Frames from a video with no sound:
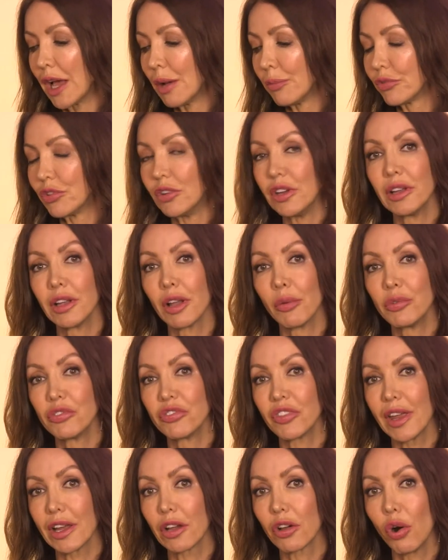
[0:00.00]
absolutely love, which is
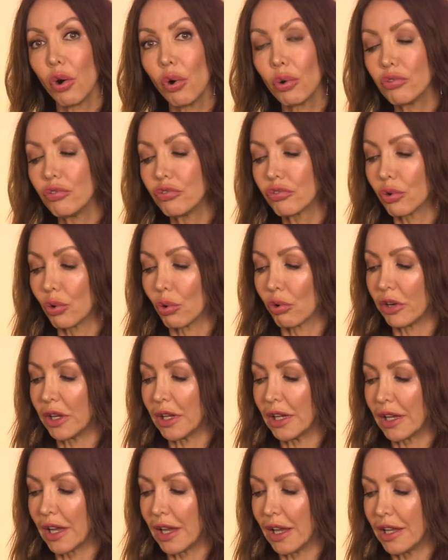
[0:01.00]
their contouring
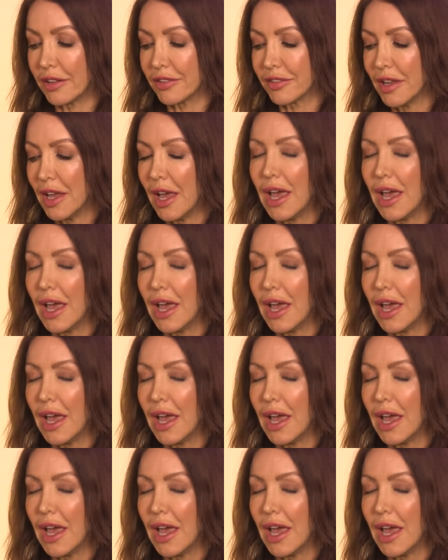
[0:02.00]
kit.